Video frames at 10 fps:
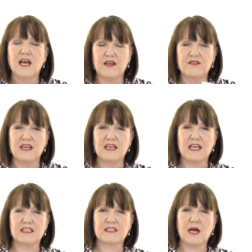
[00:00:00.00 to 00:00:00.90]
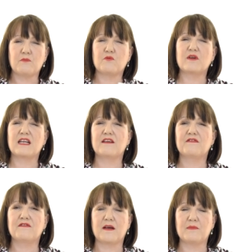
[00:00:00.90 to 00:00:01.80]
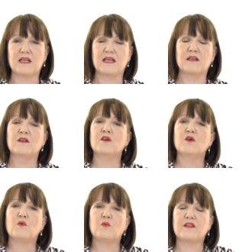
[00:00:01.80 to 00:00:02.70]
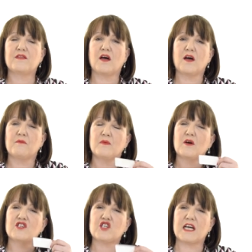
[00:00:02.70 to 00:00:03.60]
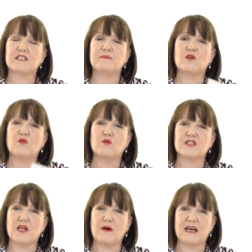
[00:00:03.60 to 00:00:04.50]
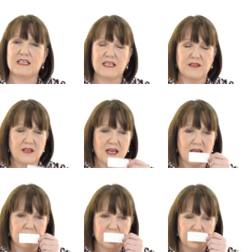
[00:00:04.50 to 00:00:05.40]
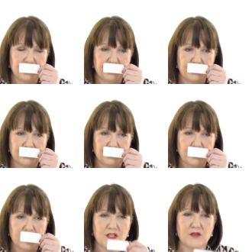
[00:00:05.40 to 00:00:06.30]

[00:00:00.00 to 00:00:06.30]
And then it's kept really feminine with Jasmine also added in there. So